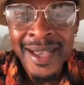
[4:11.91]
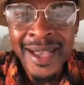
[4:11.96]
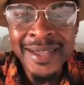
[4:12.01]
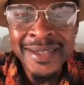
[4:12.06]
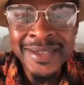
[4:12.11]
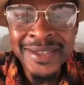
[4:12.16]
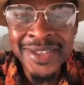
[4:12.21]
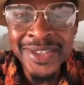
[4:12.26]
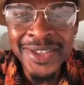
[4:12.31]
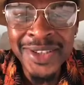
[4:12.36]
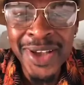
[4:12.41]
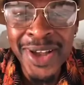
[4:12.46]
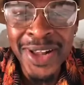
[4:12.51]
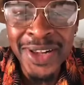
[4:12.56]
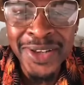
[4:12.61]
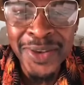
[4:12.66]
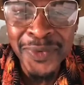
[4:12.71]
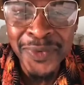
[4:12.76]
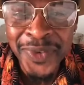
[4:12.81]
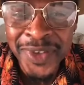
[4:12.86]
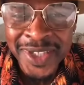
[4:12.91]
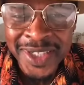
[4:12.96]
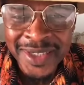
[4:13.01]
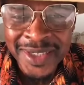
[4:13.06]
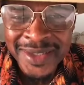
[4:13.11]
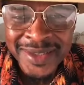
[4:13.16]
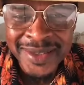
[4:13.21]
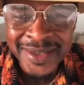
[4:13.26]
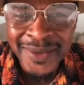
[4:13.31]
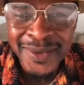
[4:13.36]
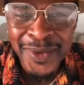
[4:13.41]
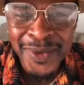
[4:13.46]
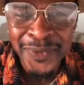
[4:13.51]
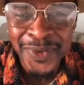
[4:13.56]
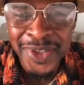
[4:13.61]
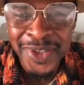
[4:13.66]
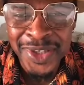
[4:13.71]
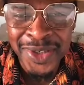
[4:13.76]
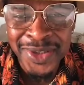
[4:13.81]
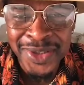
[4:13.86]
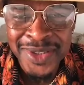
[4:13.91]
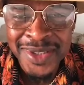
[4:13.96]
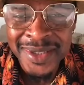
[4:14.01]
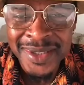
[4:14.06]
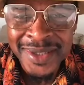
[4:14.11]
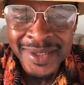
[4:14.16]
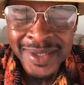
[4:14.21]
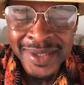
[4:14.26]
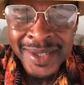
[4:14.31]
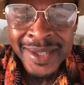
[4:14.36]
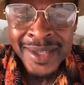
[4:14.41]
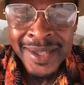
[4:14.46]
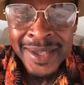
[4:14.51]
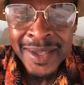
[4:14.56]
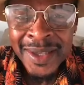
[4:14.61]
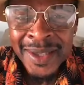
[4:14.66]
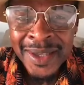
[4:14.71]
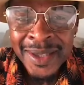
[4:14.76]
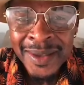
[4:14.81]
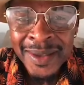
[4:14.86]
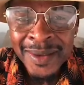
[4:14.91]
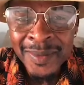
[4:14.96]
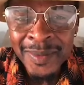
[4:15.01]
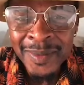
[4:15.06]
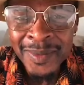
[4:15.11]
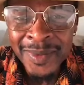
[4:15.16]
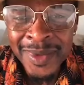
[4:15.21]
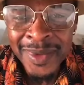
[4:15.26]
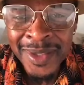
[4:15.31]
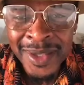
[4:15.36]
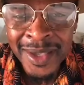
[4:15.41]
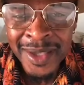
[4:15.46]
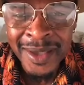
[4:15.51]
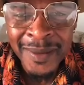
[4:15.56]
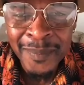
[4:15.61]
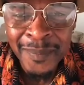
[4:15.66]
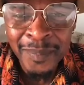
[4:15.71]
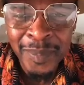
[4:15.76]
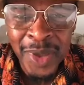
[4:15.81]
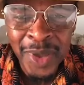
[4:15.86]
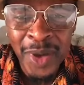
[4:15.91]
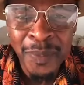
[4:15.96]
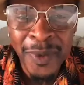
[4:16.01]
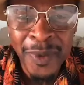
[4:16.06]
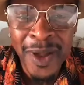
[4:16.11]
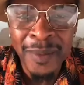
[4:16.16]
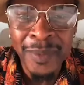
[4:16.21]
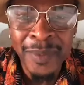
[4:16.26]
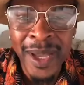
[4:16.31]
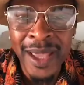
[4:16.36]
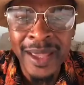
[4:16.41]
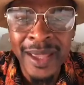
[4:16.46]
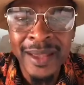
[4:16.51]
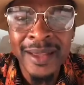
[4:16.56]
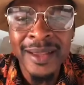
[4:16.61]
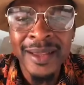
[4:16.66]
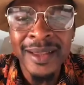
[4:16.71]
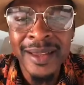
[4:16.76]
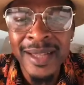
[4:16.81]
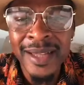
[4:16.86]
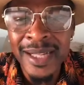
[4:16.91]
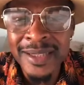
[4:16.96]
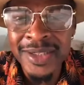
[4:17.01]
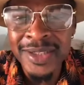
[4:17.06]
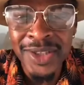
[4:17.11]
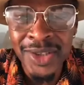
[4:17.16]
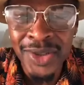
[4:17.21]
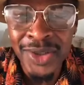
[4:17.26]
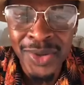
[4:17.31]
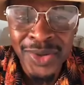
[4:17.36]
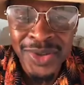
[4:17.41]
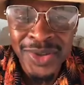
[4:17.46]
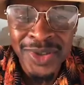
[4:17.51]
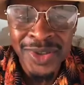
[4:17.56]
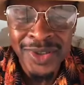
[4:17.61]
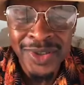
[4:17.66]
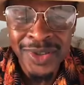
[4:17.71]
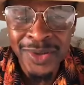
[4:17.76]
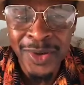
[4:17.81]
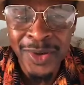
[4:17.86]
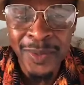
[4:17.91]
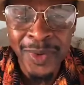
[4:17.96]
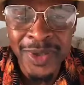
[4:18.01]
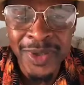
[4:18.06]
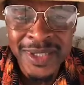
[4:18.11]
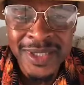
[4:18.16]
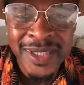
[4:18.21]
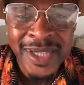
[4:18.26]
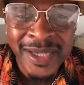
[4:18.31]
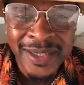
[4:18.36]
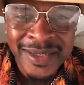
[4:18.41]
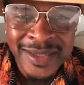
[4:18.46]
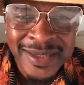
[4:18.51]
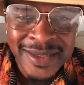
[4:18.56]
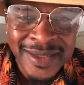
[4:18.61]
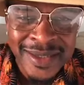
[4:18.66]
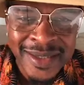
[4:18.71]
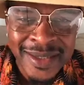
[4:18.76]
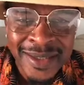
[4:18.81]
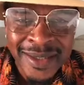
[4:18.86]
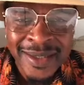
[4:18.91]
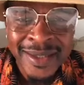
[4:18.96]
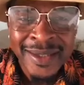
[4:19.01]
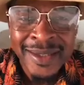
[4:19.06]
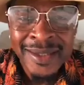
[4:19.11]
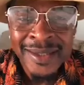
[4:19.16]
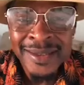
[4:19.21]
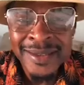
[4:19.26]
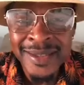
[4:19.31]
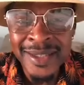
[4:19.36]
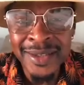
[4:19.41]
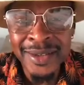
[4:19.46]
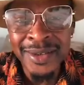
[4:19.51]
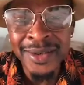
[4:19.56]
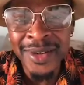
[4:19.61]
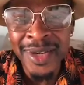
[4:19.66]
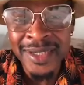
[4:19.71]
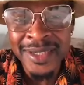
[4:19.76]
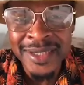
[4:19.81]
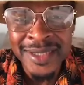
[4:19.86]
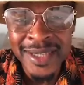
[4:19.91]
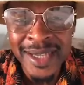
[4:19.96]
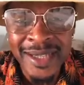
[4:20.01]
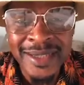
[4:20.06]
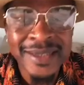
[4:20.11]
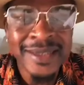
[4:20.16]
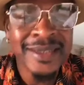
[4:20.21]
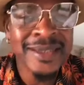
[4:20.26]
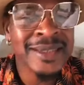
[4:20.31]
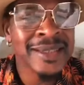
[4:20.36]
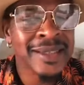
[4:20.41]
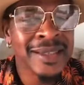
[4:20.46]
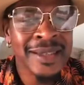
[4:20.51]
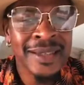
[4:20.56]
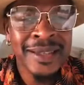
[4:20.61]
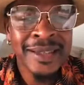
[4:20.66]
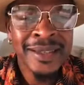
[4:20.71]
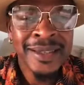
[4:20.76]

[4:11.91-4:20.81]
I see all the videos, yeah, big up all my Latinos, como estas, zin gracias,